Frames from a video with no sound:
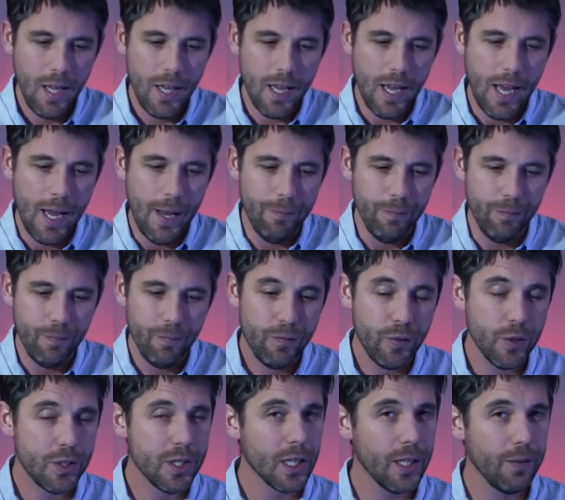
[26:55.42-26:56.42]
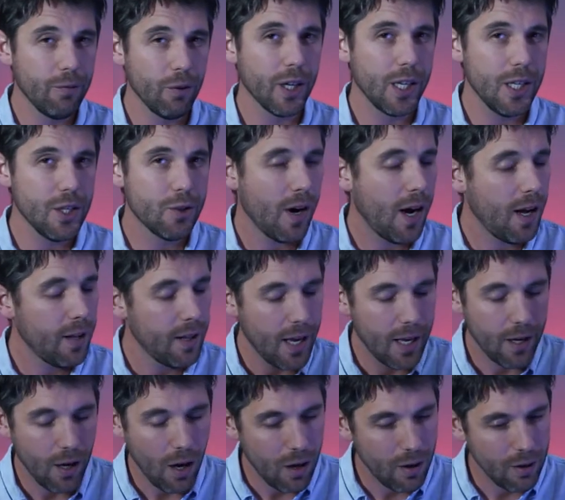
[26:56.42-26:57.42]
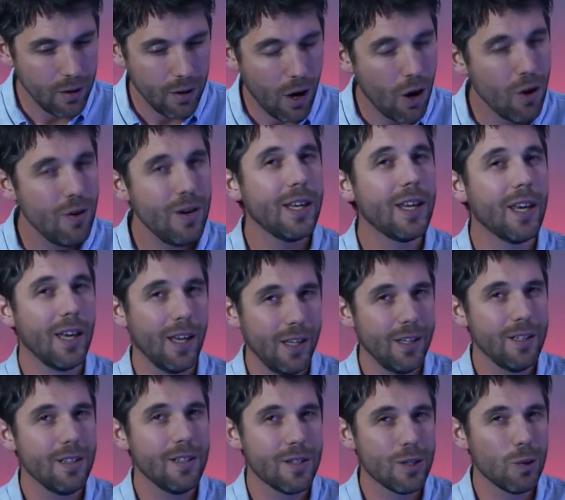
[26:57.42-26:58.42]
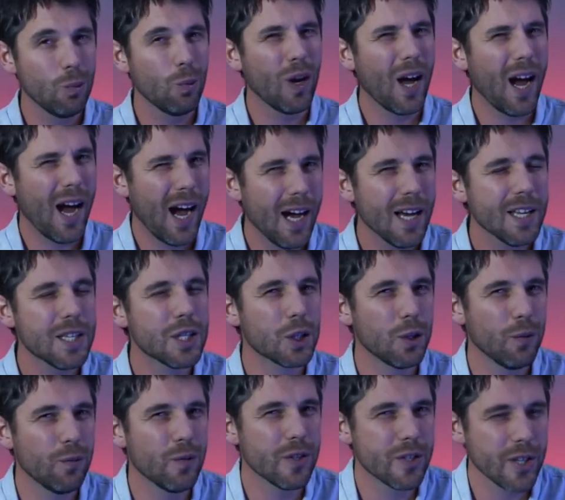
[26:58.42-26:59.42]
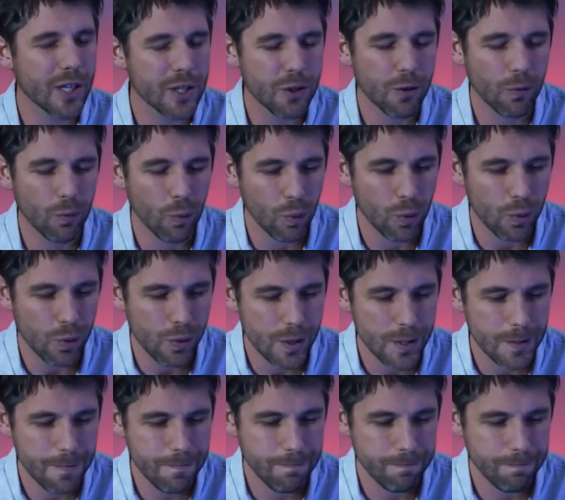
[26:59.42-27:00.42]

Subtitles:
for delivering Israel, and only kings would ask for such a reward.